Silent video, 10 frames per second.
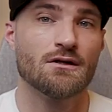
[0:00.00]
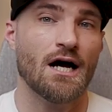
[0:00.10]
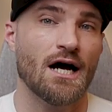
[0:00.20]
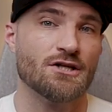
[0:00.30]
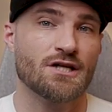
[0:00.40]

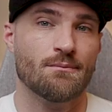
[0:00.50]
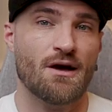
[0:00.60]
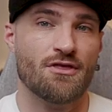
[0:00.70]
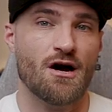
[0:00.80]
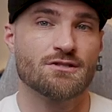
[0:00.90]
uh, share
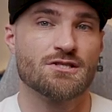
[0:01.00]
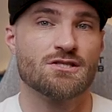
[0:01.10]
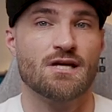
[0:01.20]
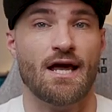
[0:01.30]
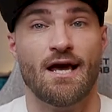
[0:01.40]
my
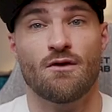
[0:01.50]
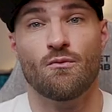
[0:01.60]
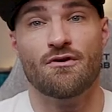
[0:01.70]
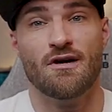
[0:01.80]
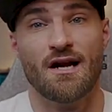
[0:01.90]
thoughts and
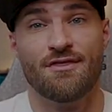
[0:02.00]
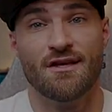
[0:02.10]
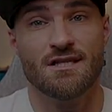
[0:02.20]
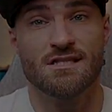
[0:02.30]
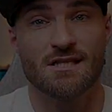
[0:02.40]
whether or not I
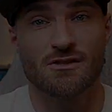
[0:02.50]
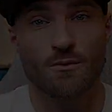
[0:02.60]
think these things